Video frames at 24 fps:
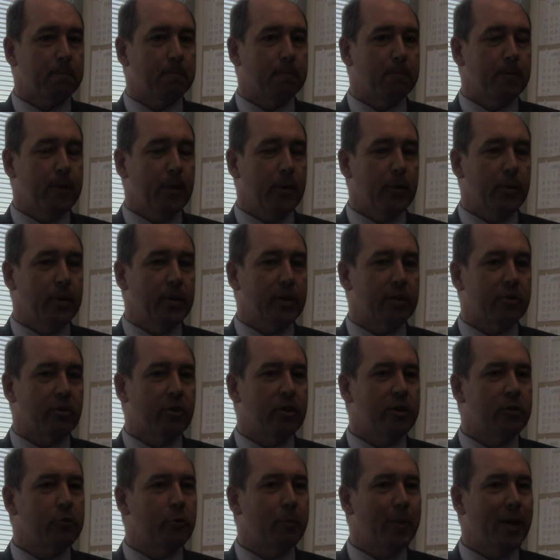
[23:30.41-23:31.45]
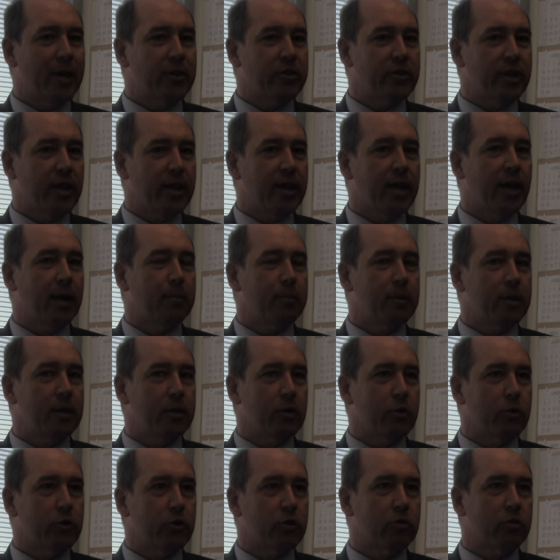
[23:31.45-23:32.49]
and it's hard to imagine that happening
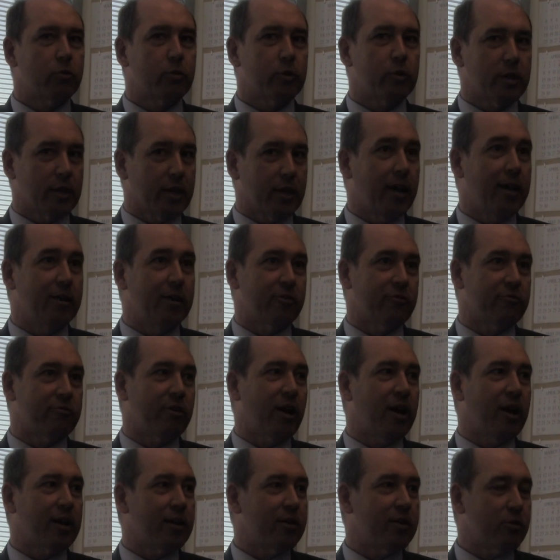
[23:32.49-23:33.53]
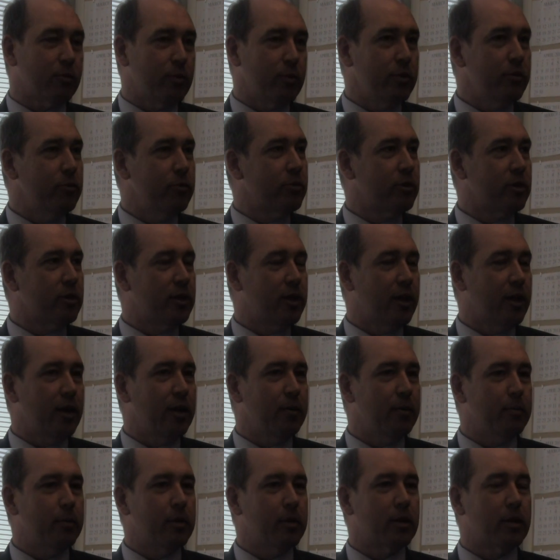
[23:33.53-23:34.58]
just with the kinds of rockets we use
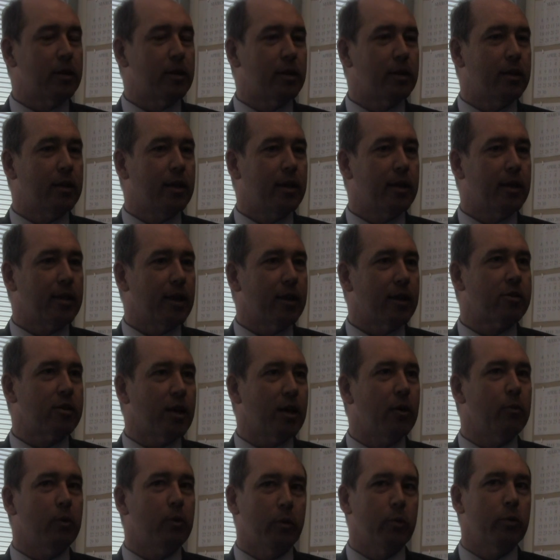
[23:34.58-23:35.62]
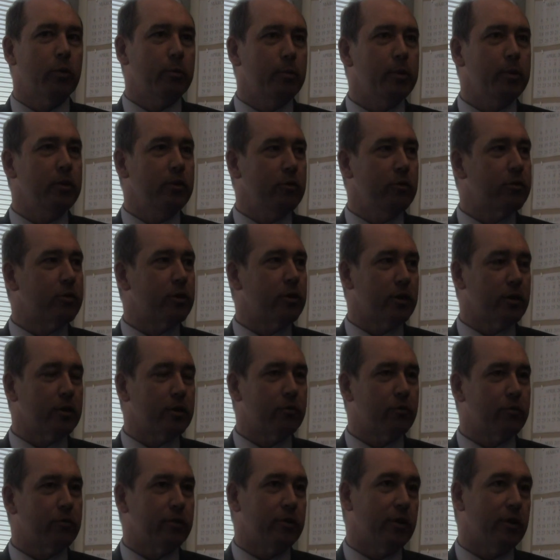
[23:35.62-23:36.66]
today, but that's not what we'll be using
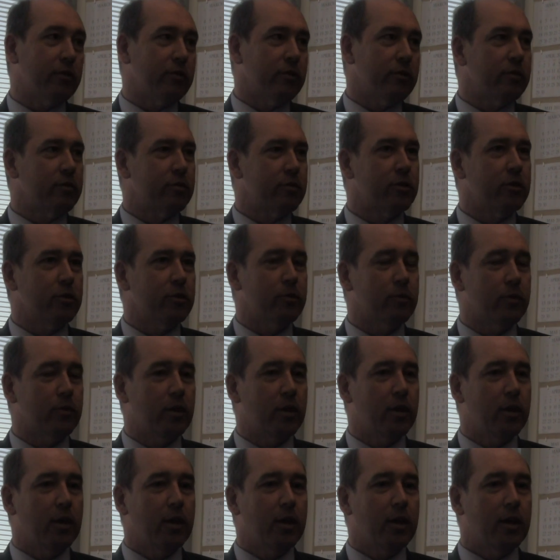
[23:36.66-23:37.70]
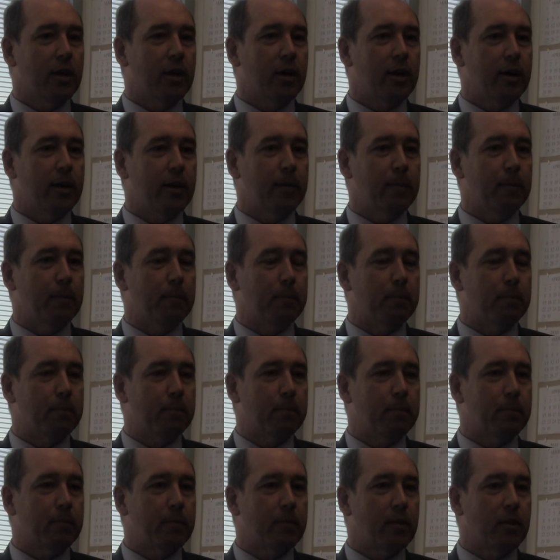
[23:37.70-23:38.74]
forever. So
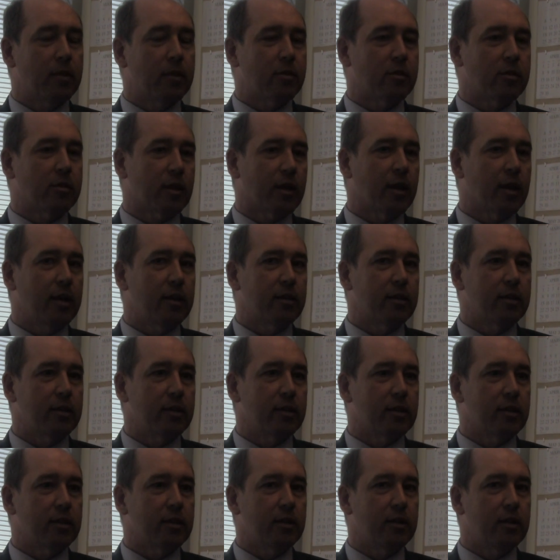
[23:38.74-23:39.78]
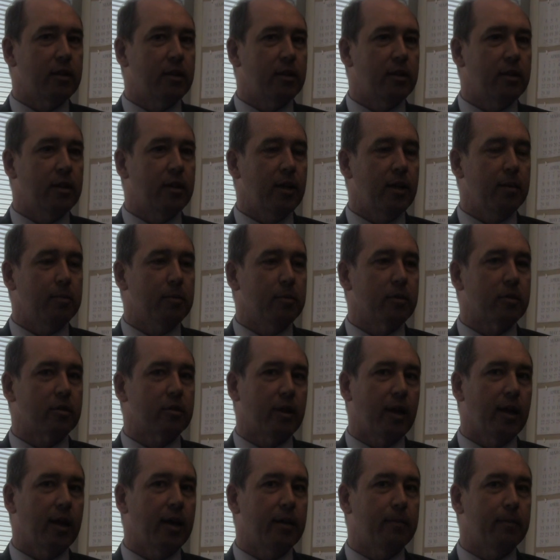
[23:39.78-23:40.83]
this is the kind of thing that enables
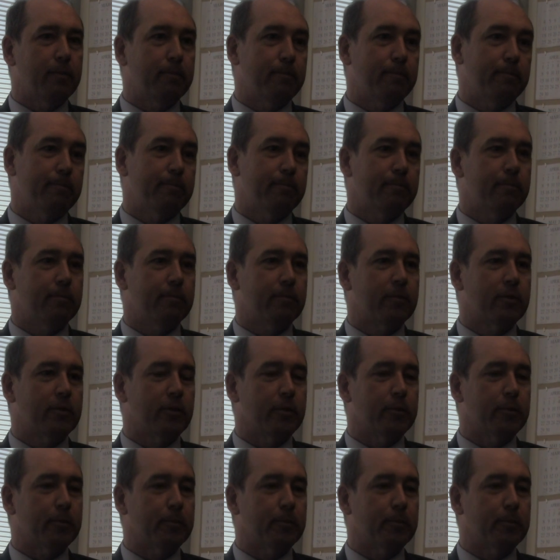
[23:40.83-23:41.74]
that. So.